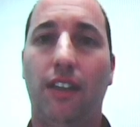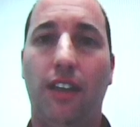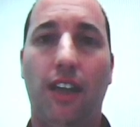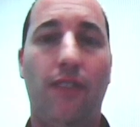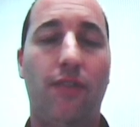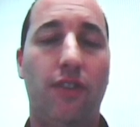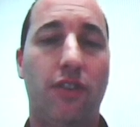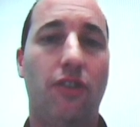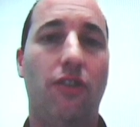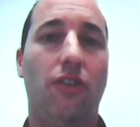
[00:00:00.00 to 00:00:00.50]
if
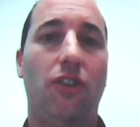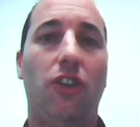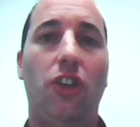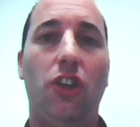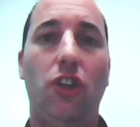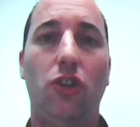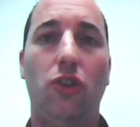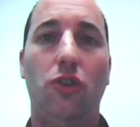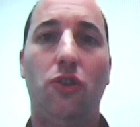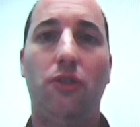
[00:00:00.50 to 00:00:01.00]
it's not
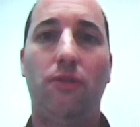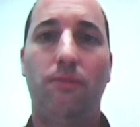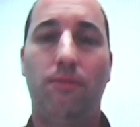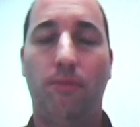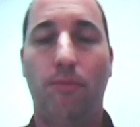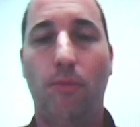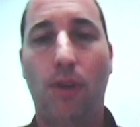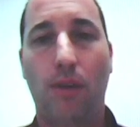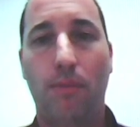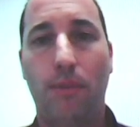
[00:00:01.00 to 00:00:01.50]
you,
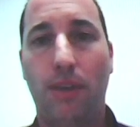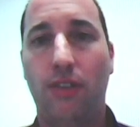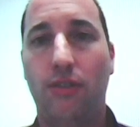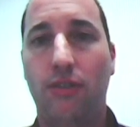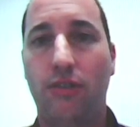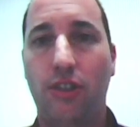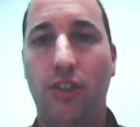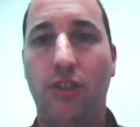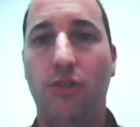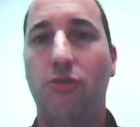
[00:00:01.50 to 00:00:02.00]
it might be your
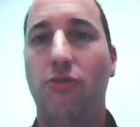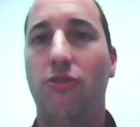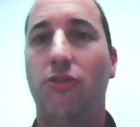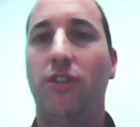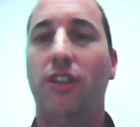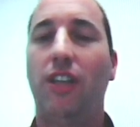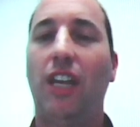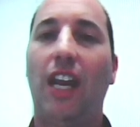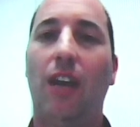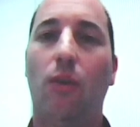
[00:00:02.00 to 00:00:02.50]

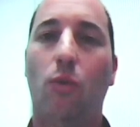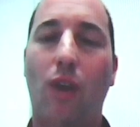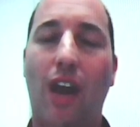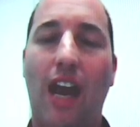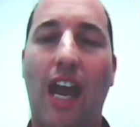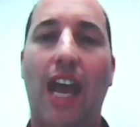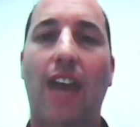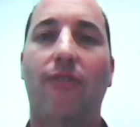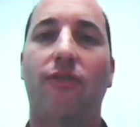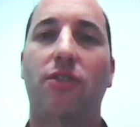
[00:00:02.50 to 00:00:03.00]
children, will
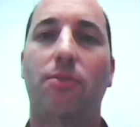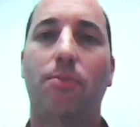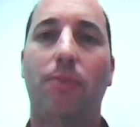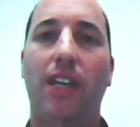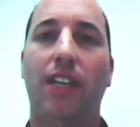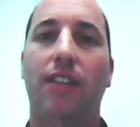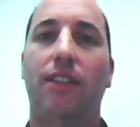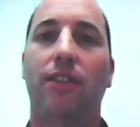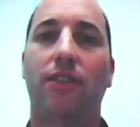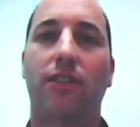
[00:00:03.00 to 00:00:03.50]
have to
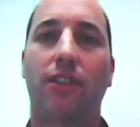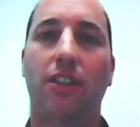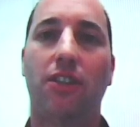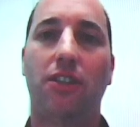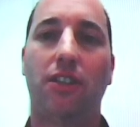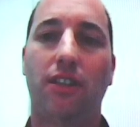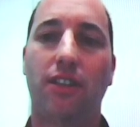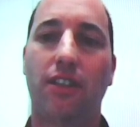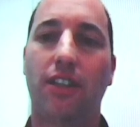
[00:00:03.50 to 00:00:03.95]
make decisions.